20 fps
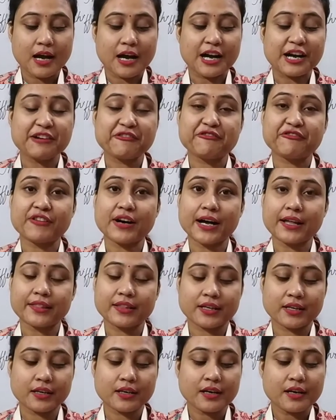Her
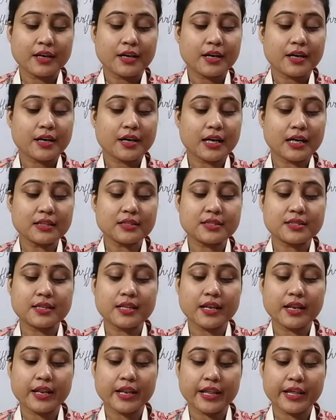father cuts
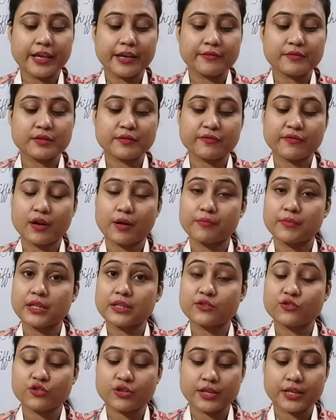the leaves from
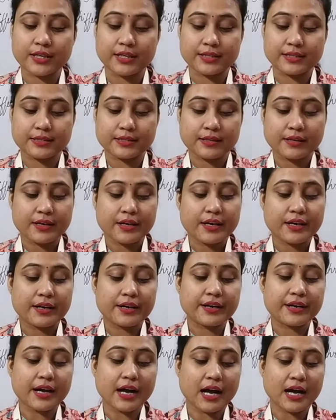the trees.
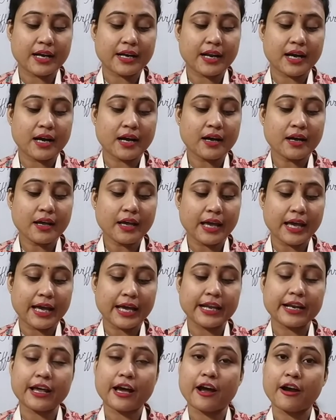Rihanna
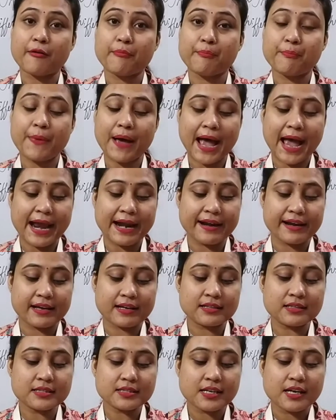and her
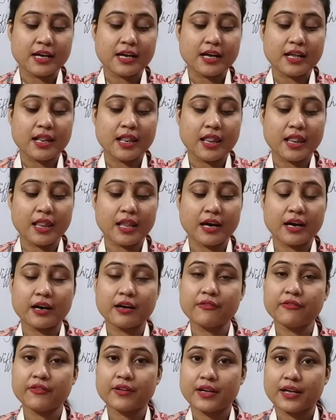parents
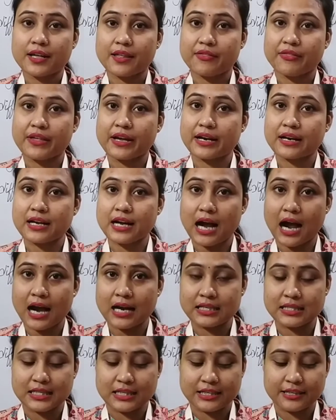love their
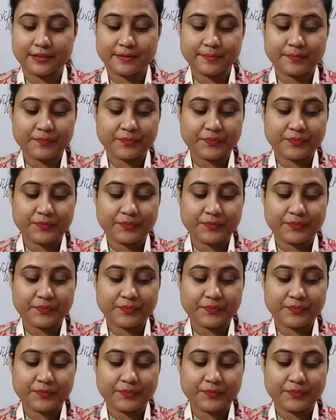garden.